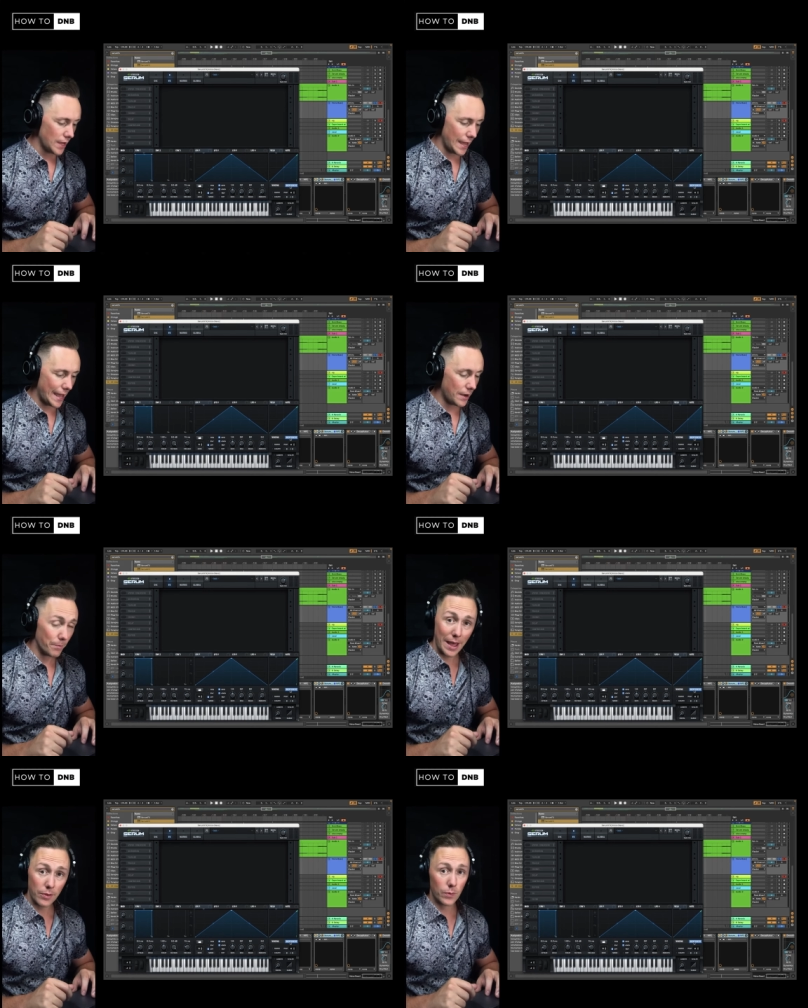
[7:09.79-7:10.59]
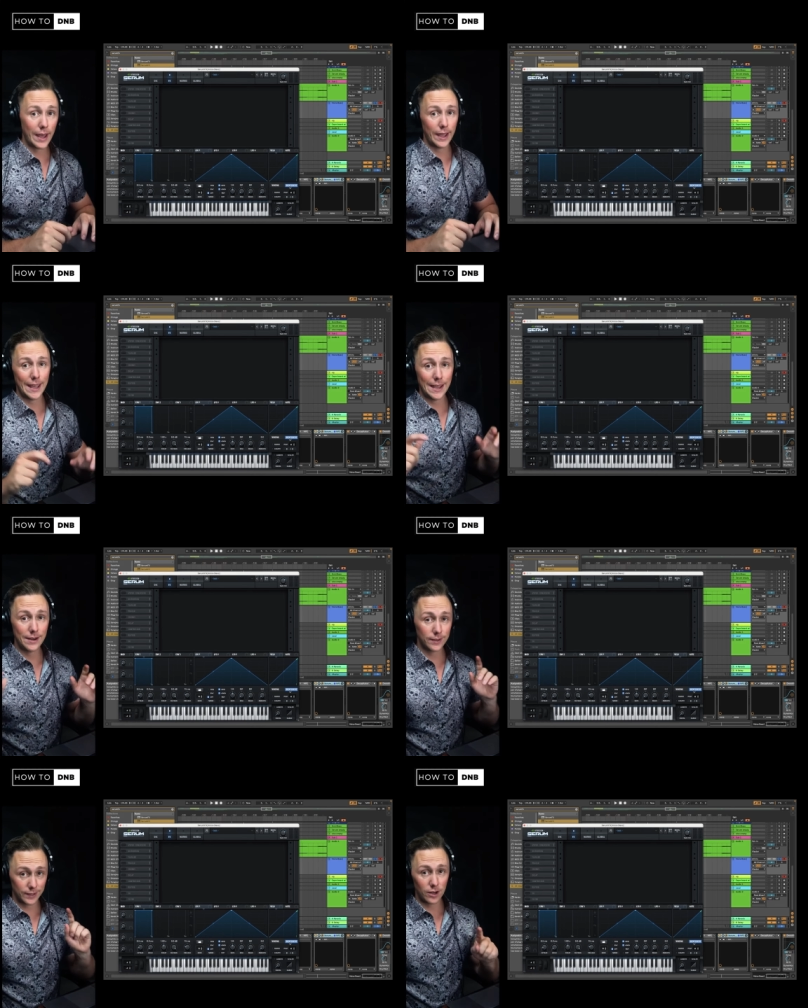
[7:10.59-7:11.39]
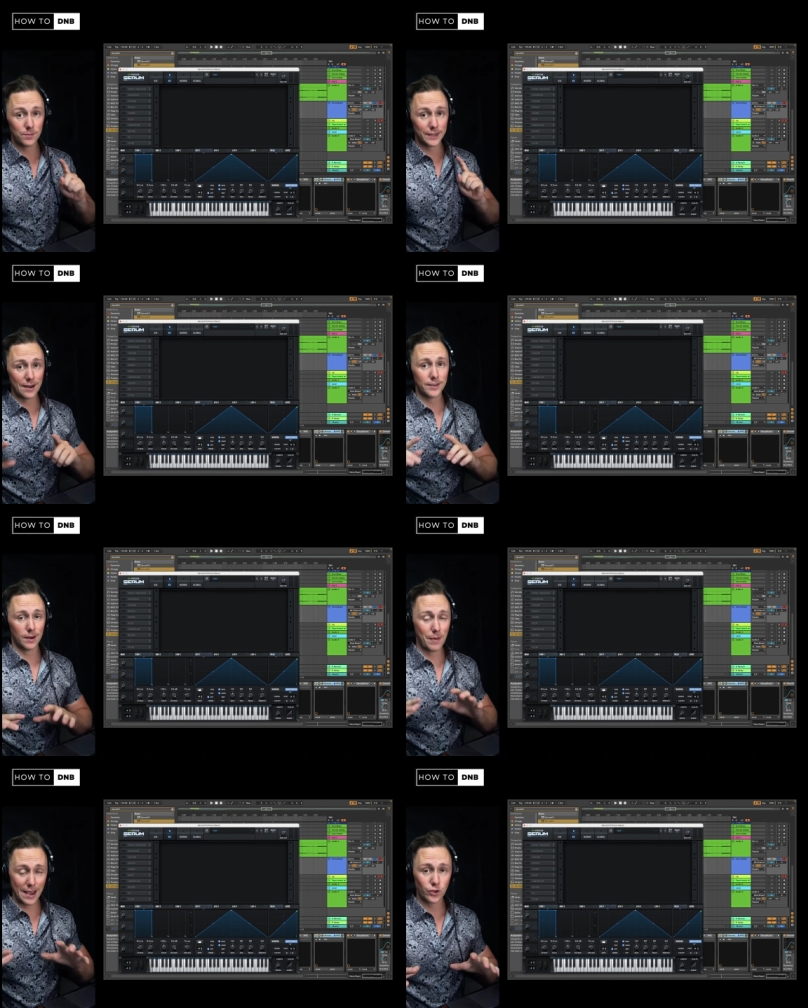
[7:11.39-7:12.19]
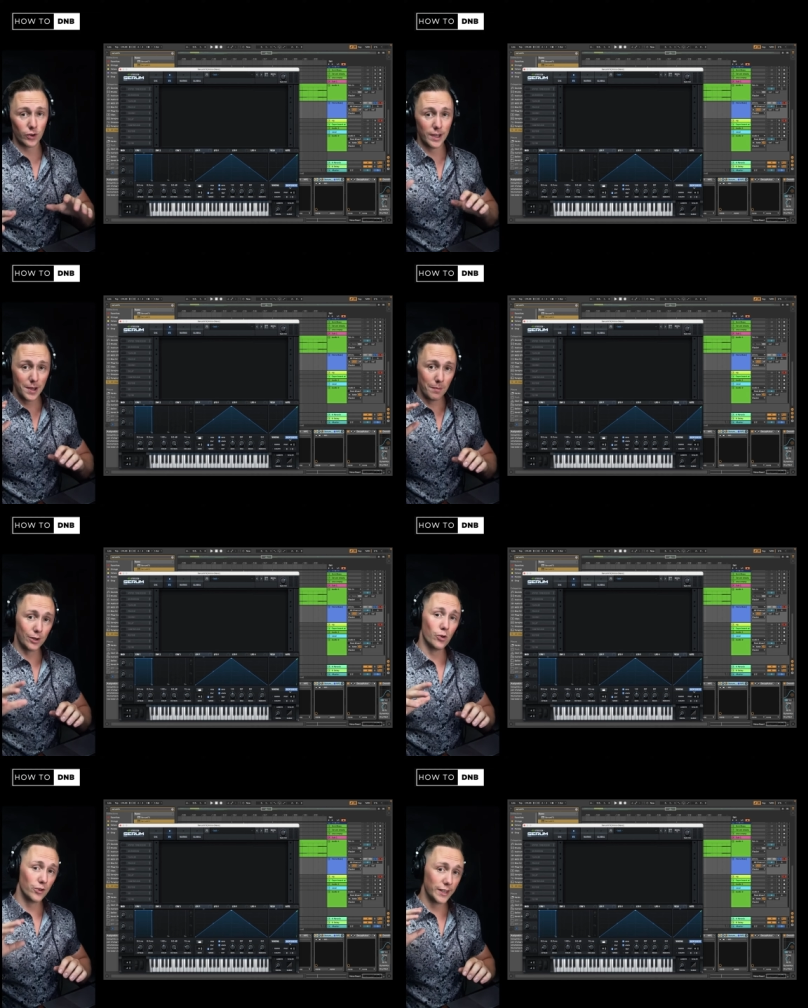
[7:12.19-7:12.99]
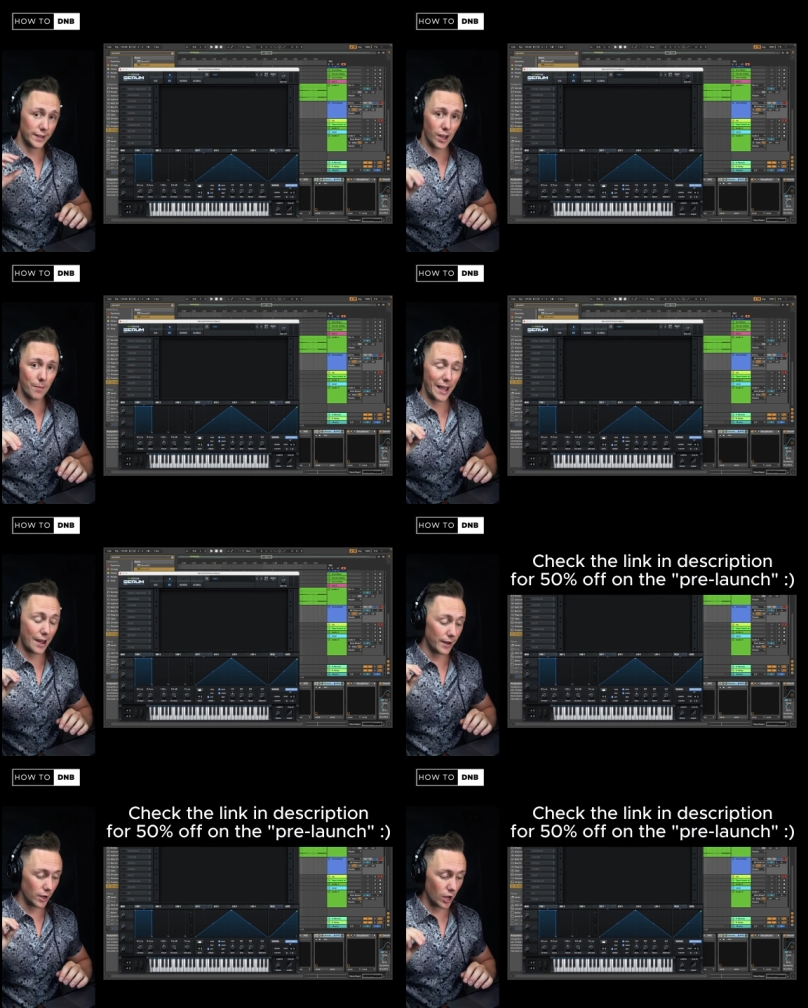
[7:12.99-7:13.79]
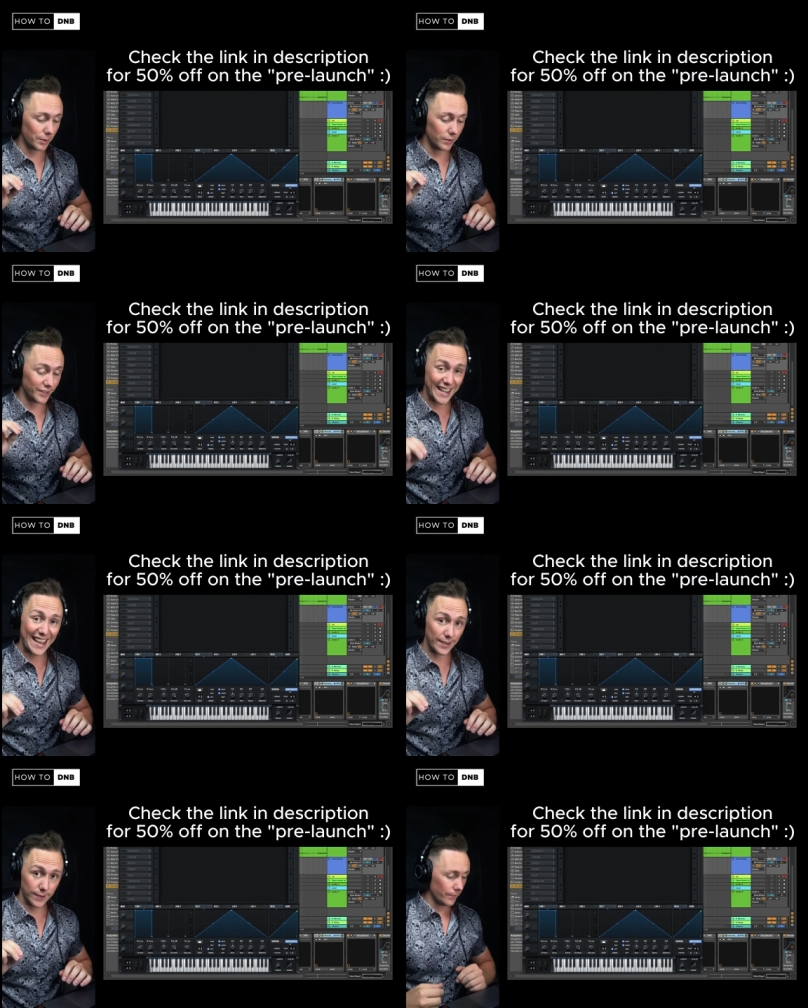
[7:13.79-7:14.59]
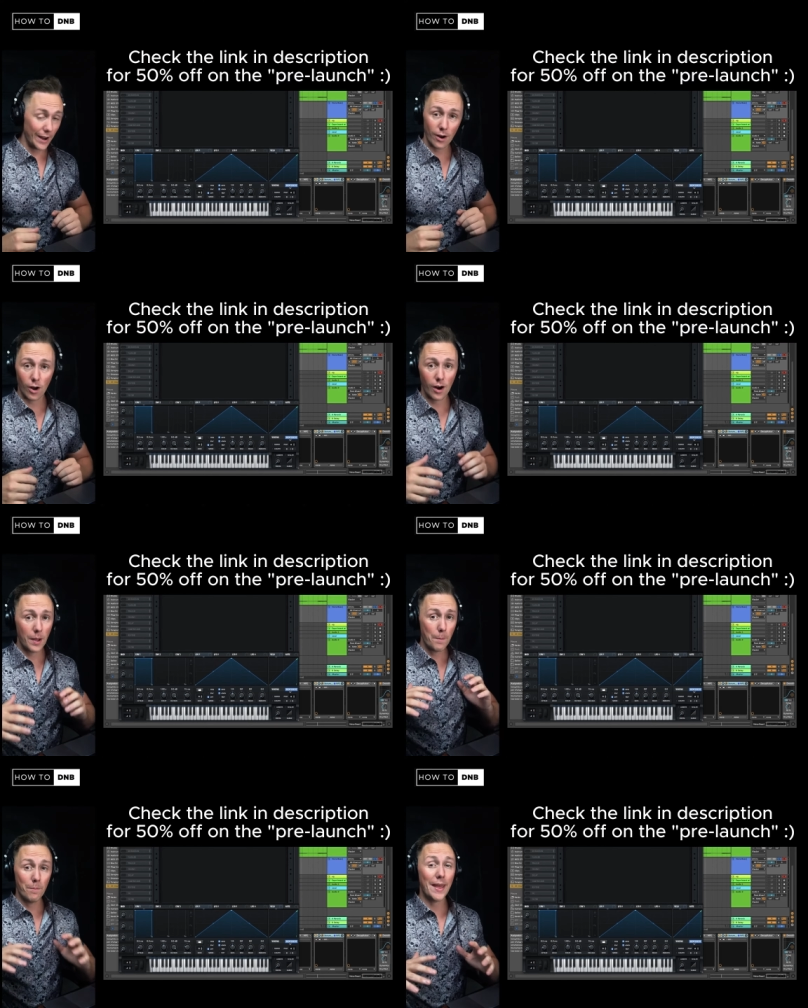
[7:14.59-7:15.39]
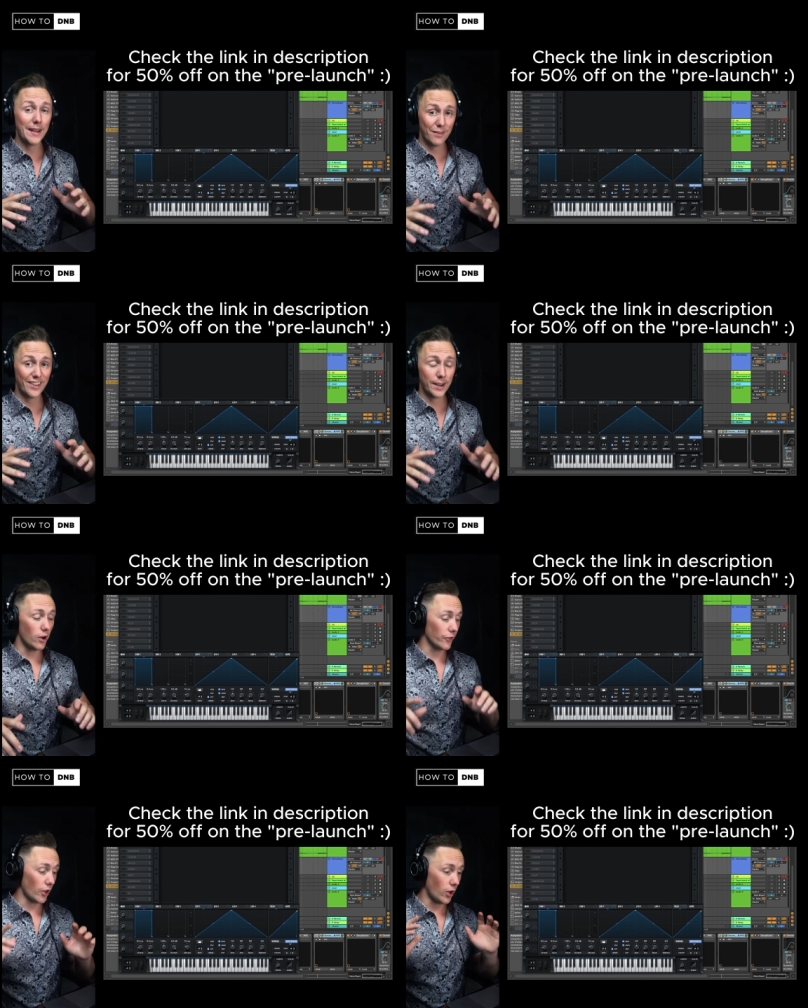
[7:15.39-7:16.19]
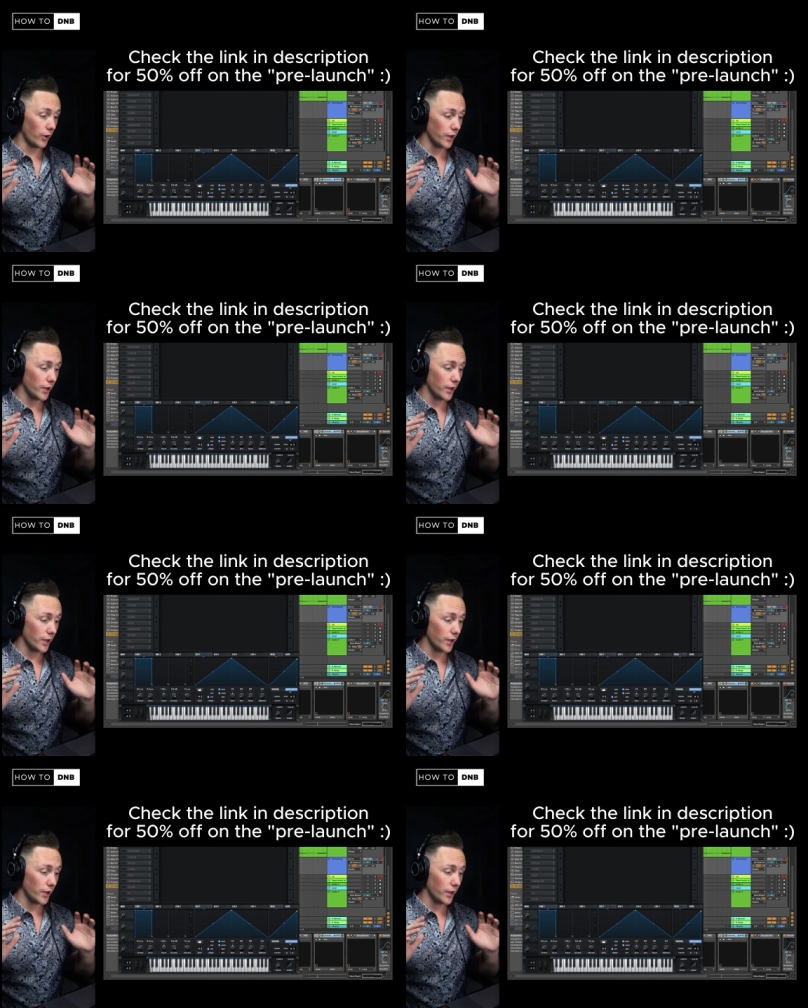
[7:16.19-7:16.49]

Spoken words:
And by the way, in Serum Sound Design Mastery, my course that is coming out in a couple of days, there are many videos on